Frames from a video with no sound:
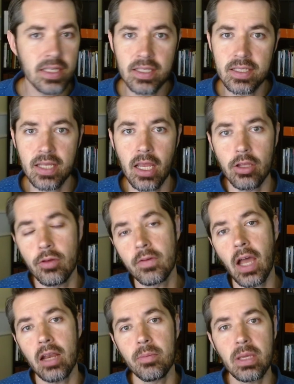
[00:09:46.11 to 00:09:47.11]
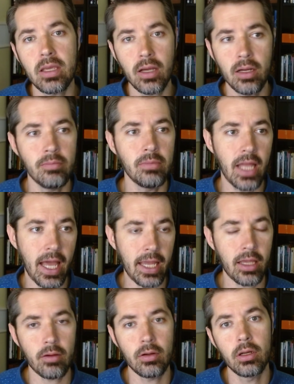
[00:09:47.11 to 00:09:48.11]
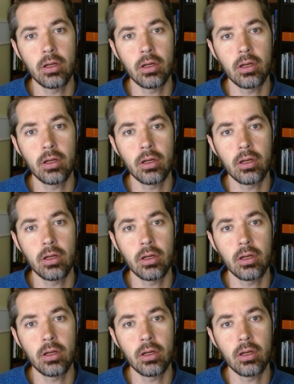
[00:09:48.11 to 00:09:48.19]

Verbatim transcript: isn't saying you've got to become like